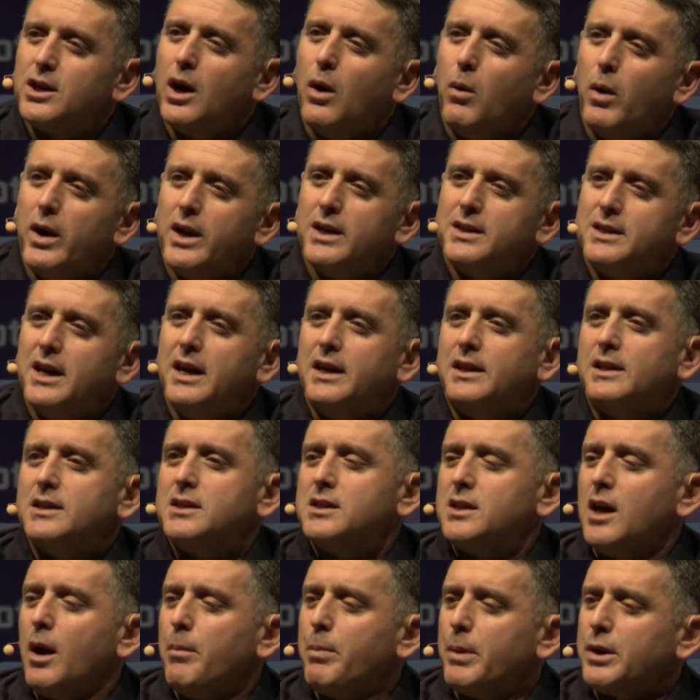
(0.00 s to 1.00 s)
so I want to take
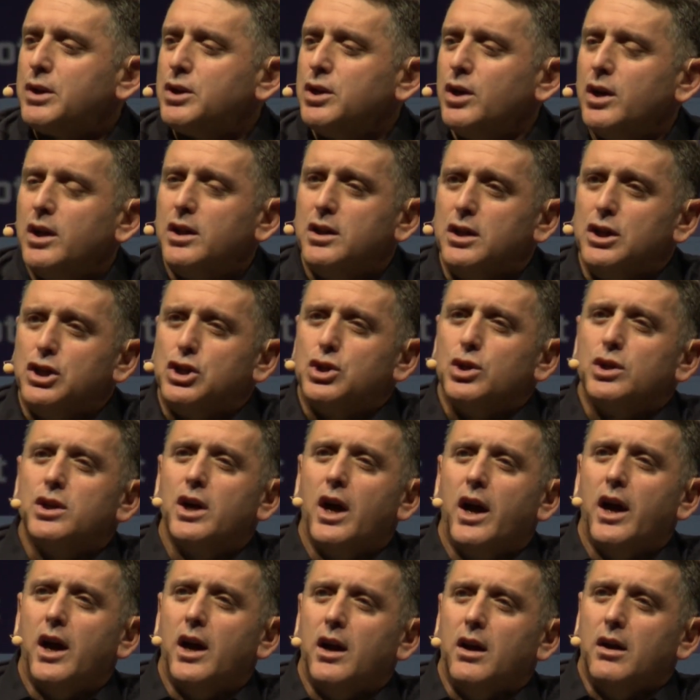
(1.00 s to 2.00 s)
this opportunity
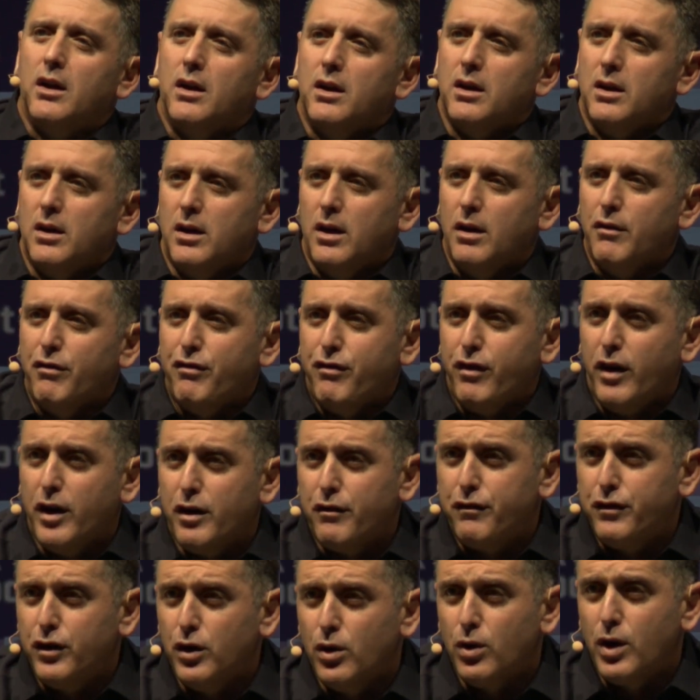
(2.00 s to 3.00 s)
today in front
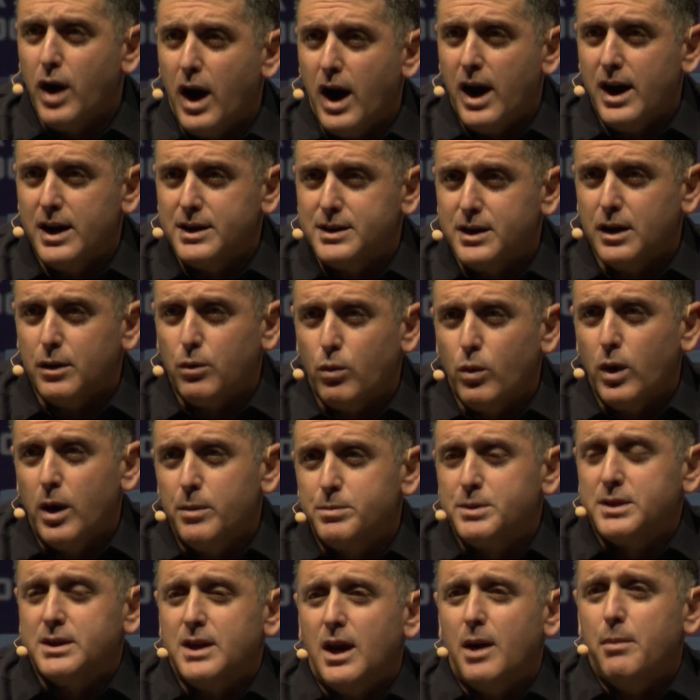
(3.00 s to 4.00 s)
of you guys at
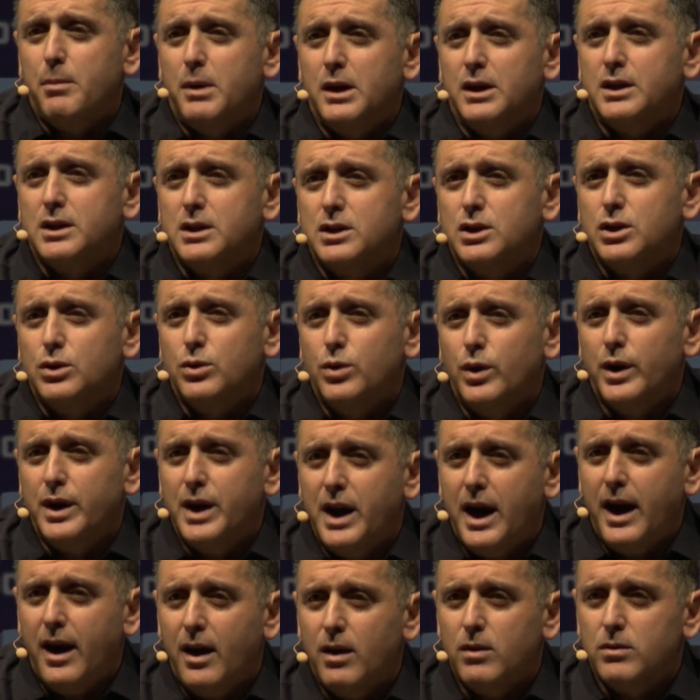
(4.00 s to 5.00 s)
Web Summit to
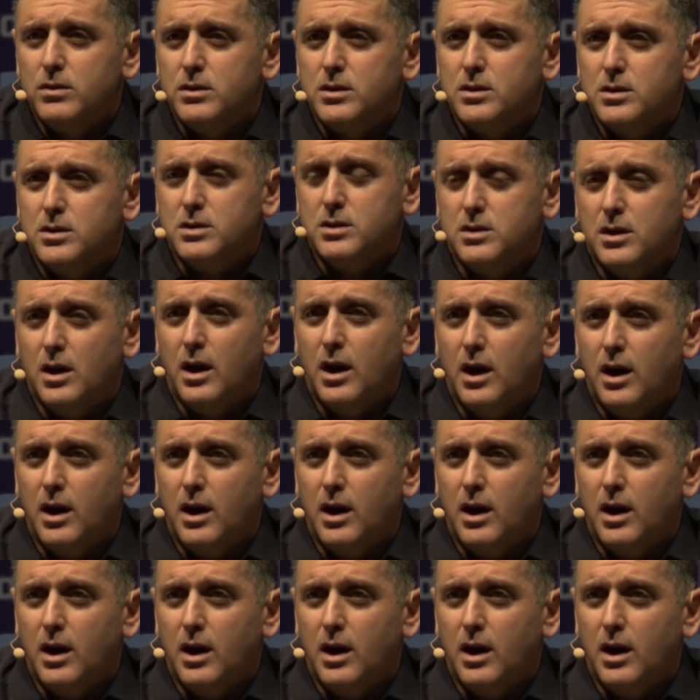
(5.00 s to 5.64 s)
announce